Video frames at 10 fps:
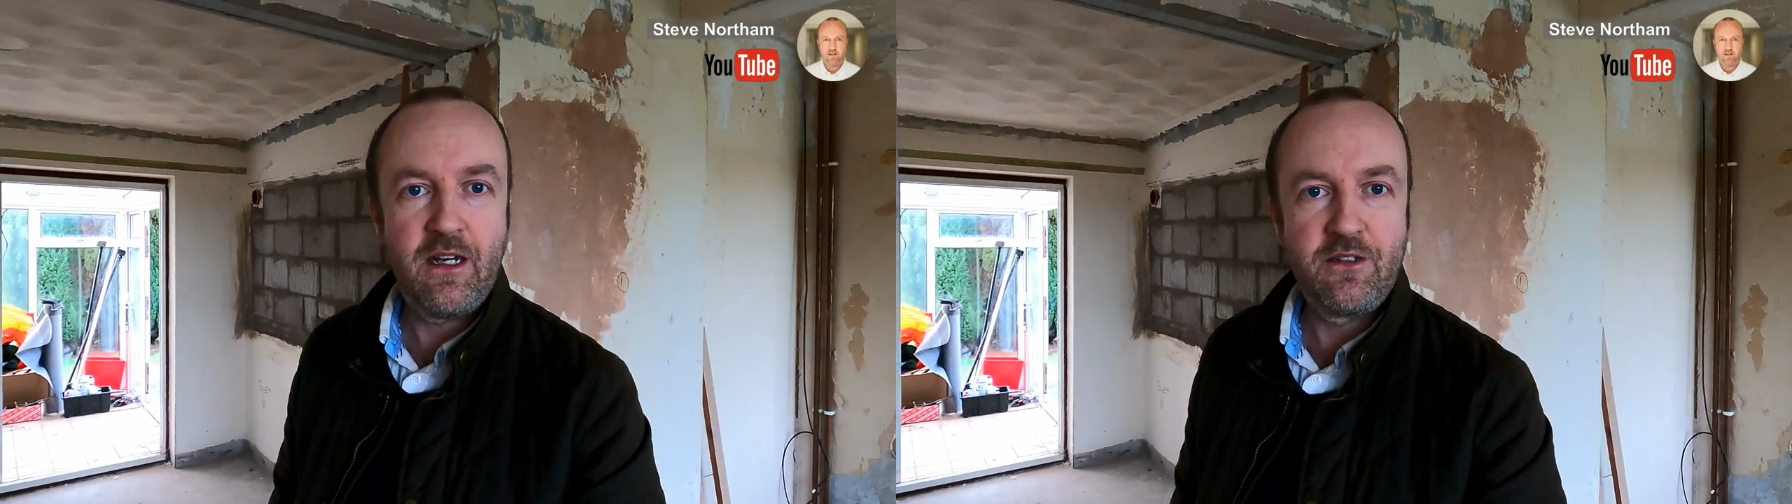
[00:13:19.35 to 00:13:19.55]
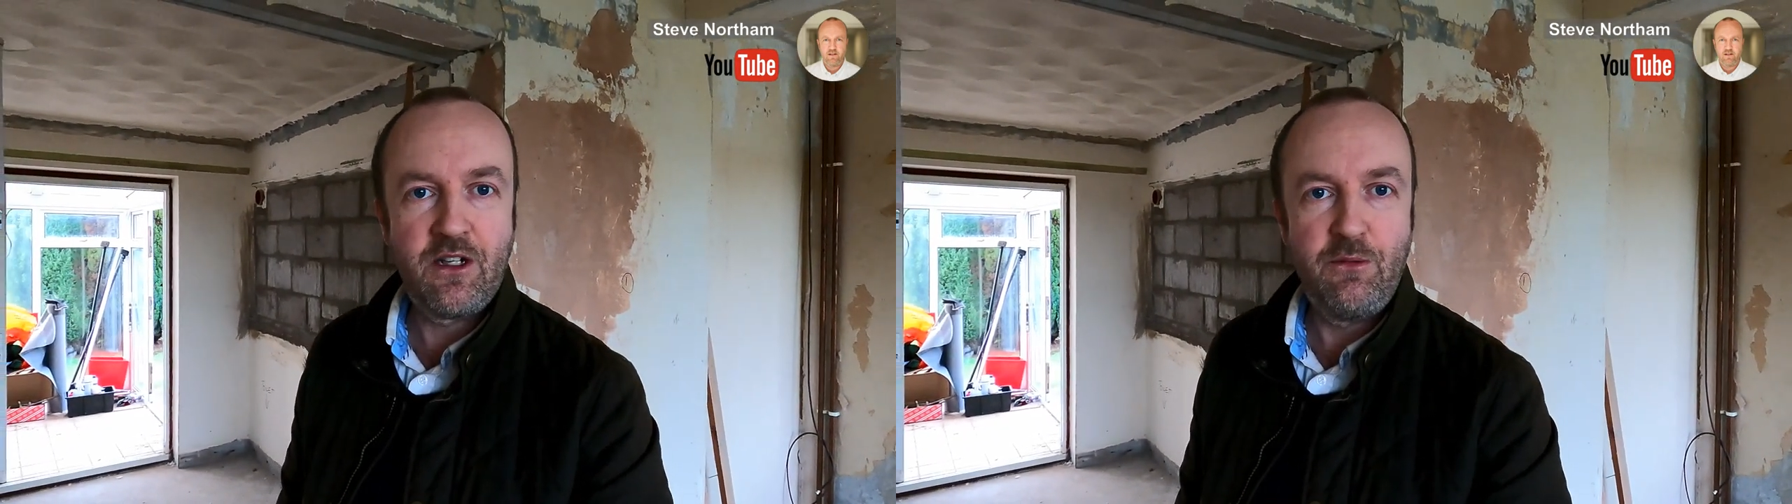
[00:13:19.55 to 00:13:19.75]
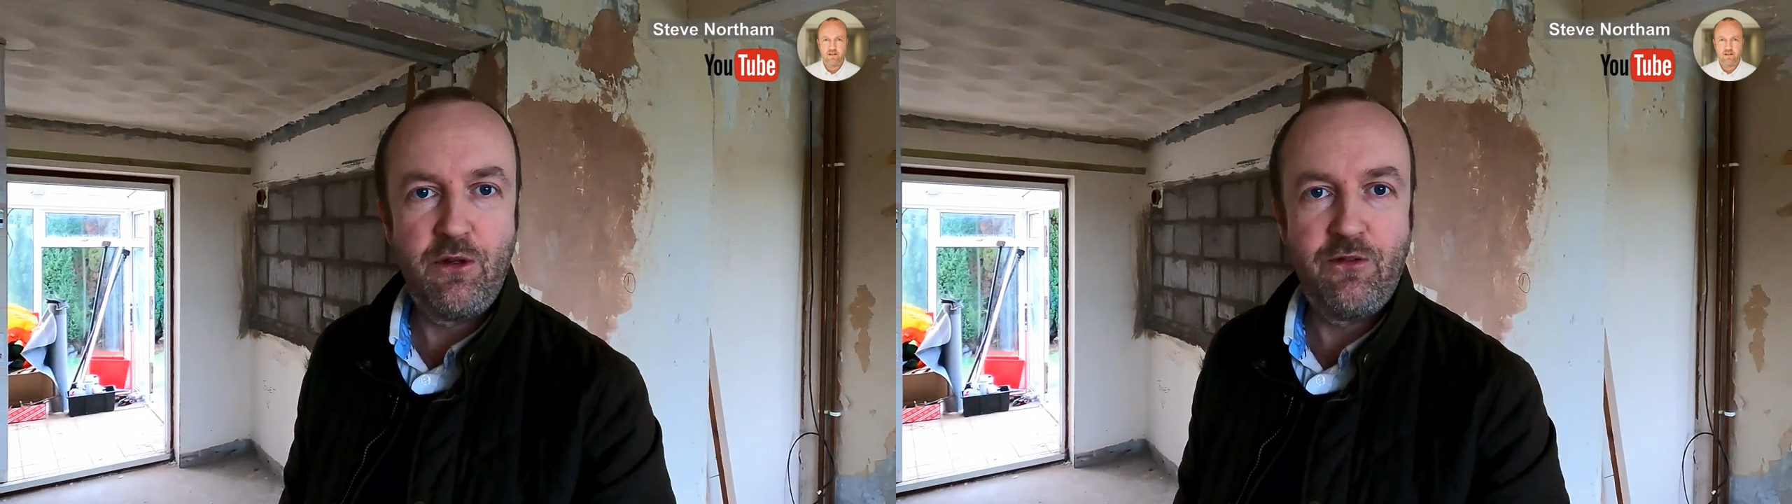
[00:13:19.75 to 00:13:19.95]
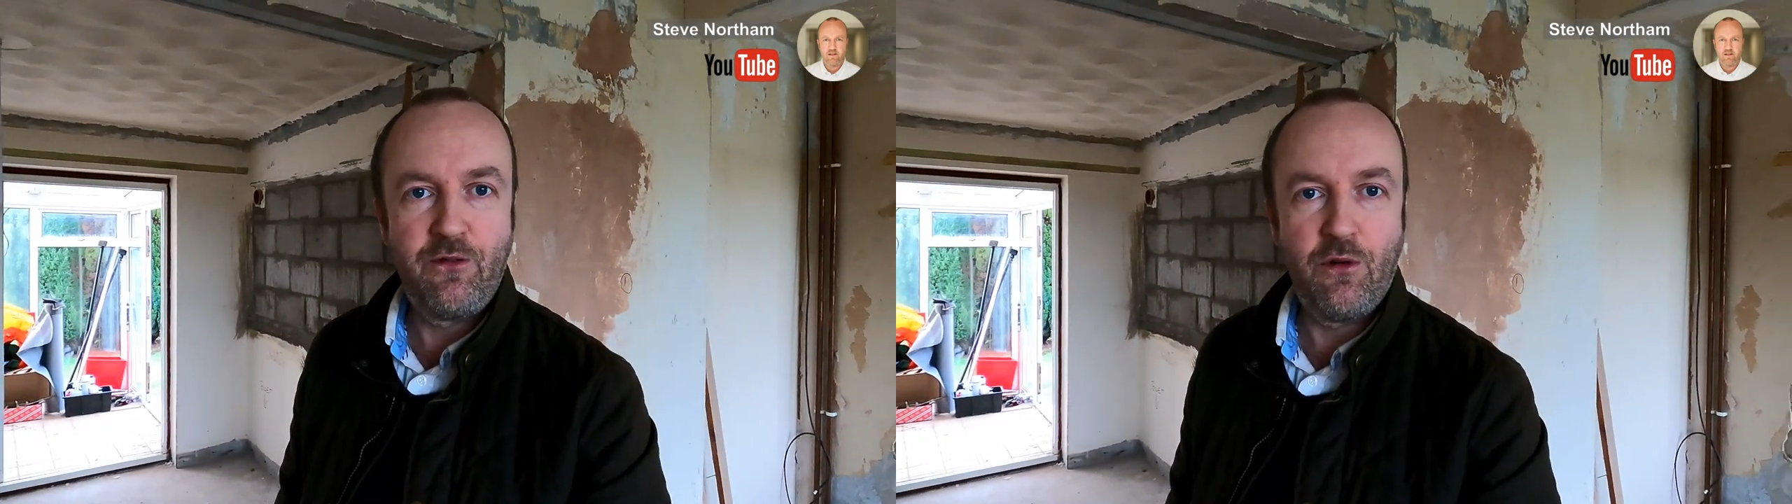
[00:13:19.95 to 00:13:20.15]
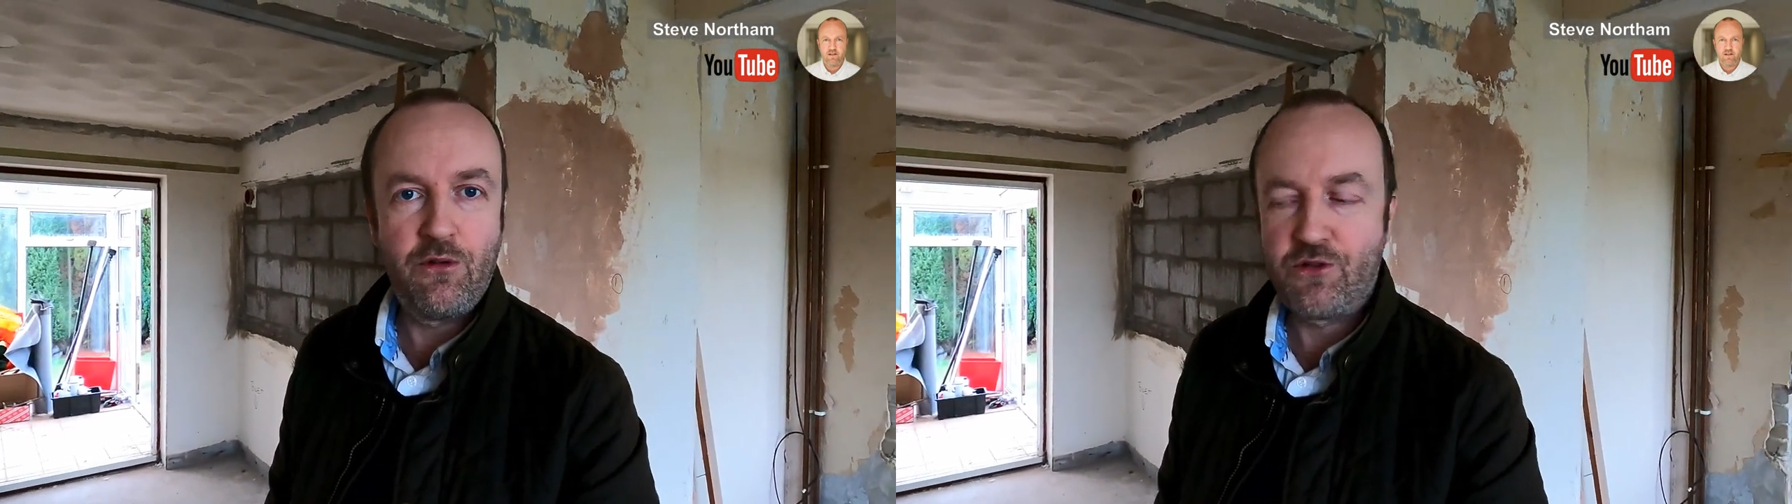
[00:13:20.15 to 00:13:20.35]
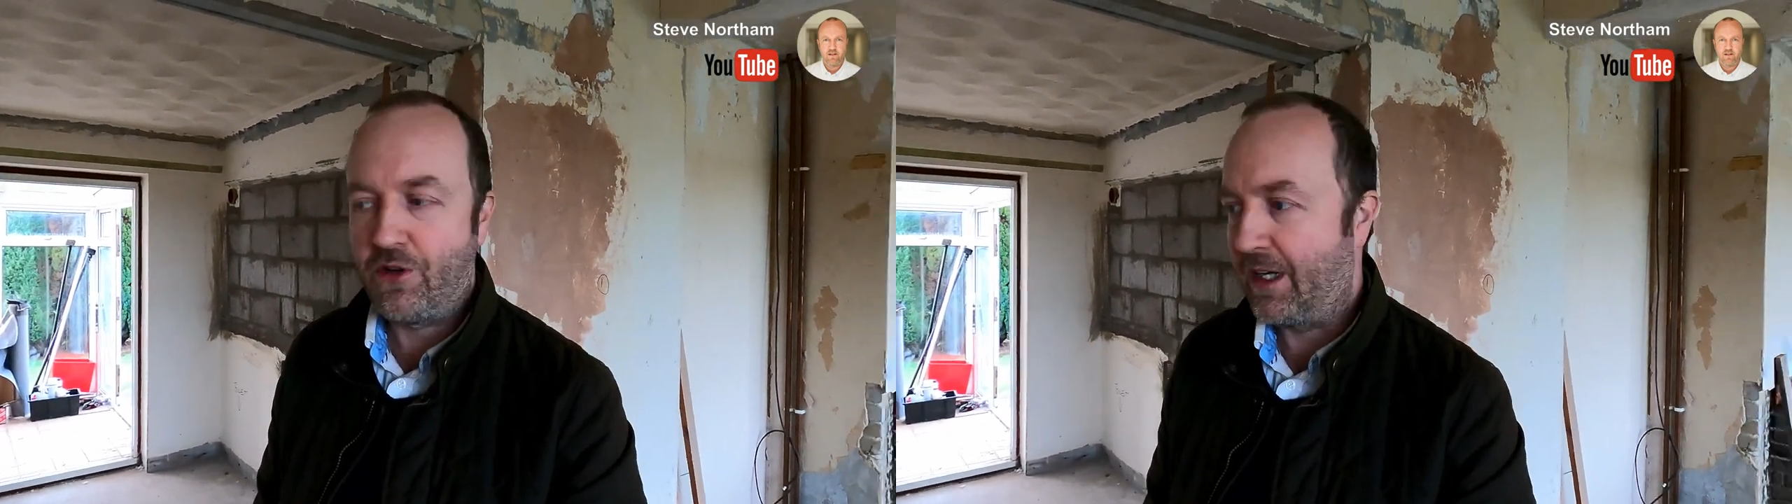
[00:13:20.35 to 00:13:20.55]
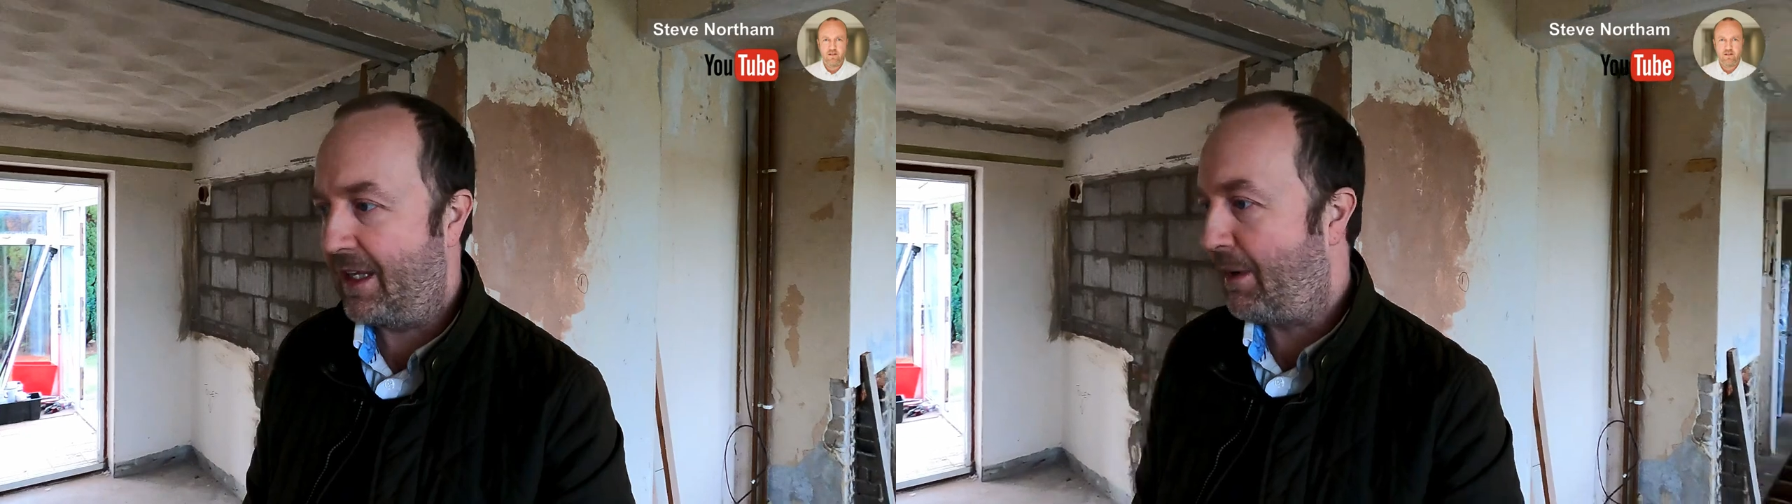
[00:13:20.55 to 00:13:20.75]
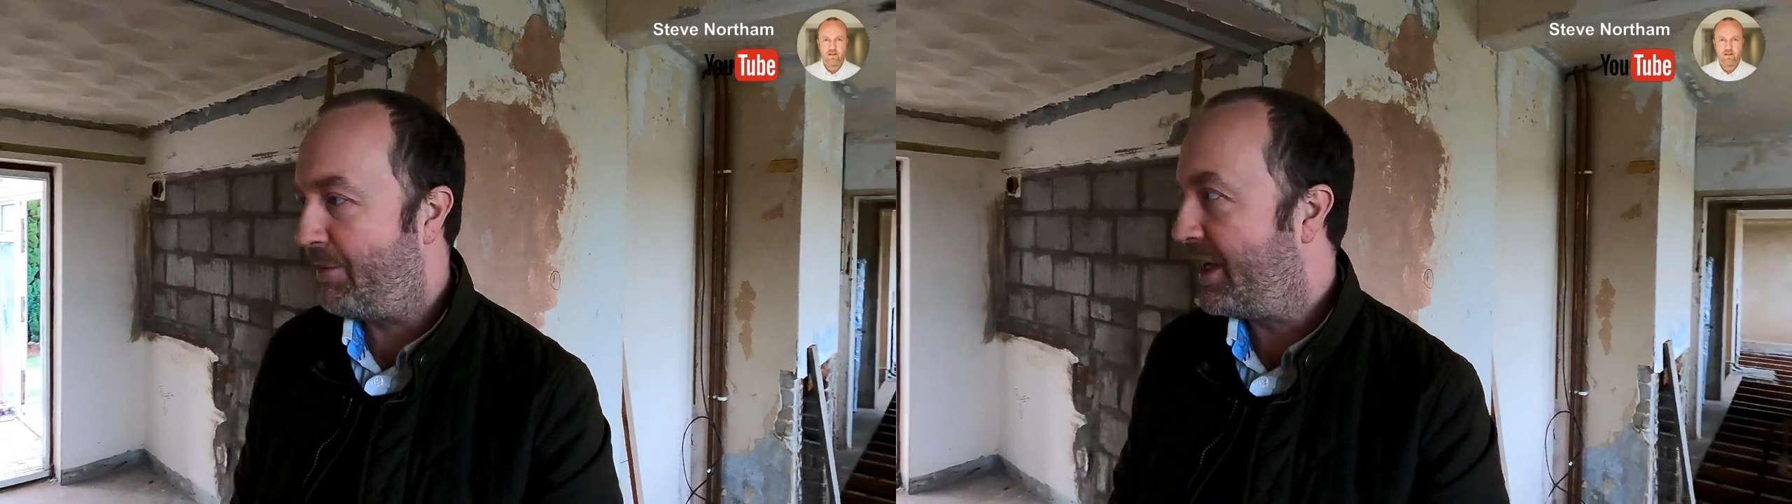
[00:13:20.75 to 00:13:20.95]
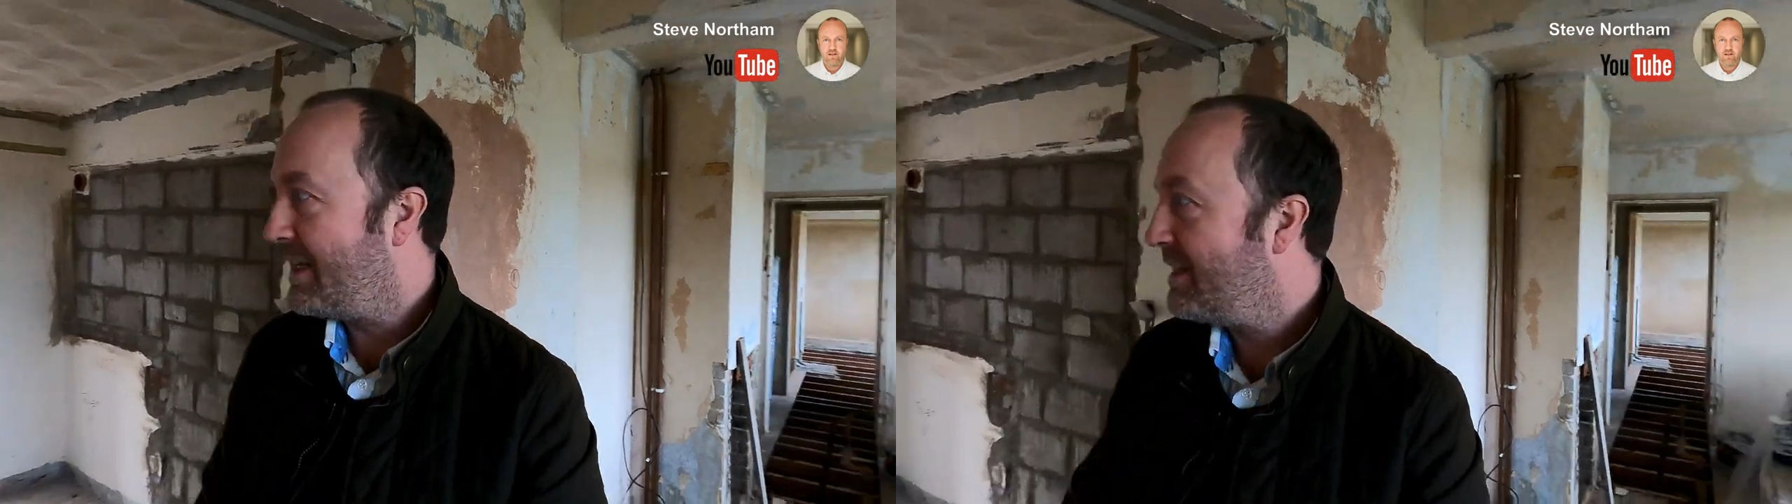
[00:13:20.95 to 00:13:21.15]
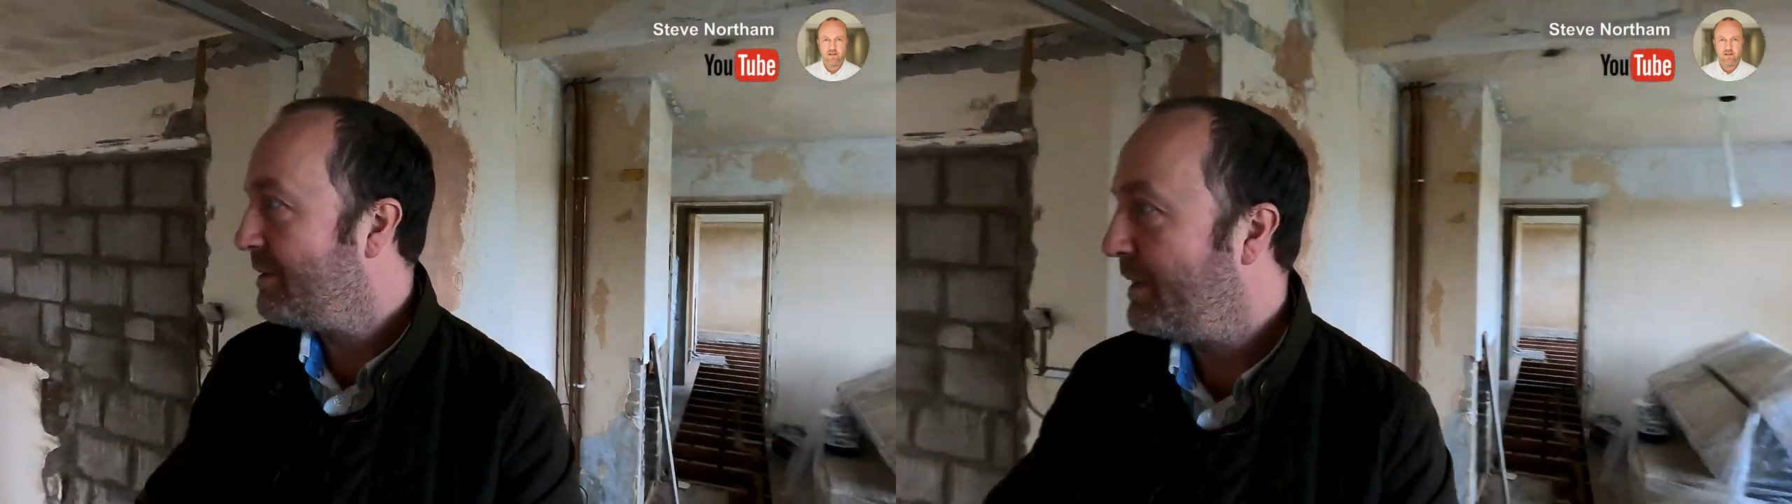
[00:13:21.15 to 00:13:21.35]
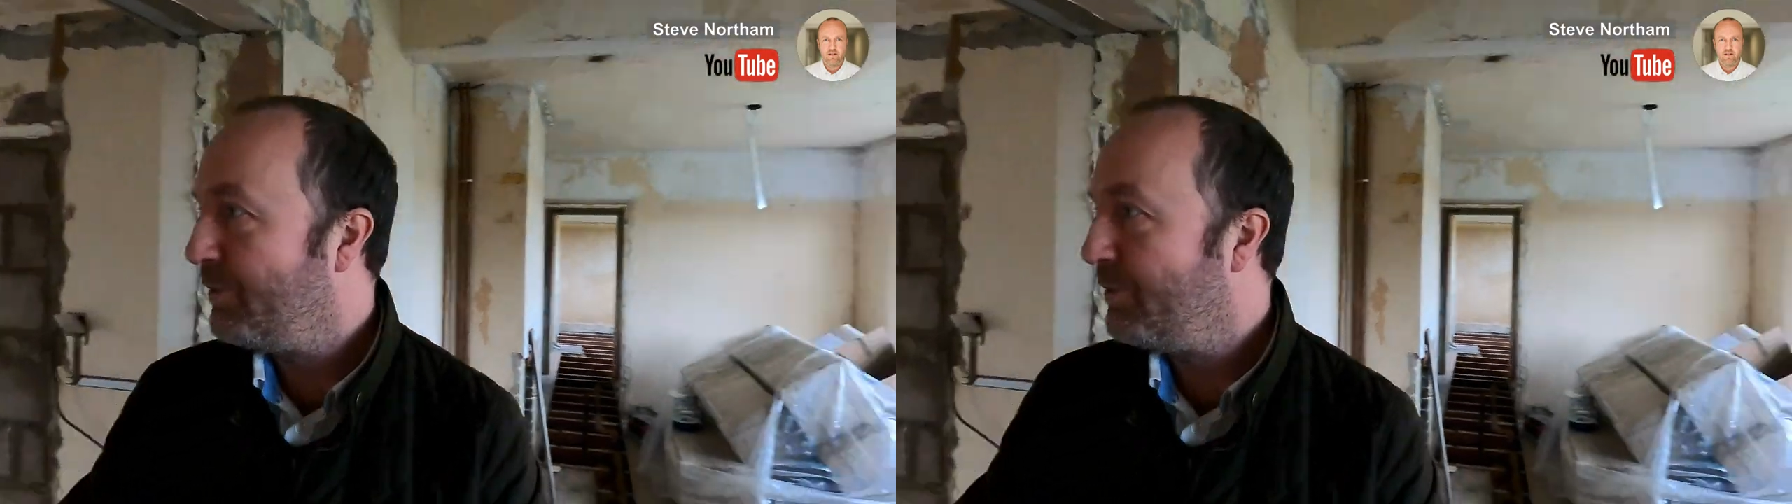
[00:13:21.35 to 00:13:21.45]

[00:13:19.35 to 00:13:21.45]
as I move forward and try and get them updated a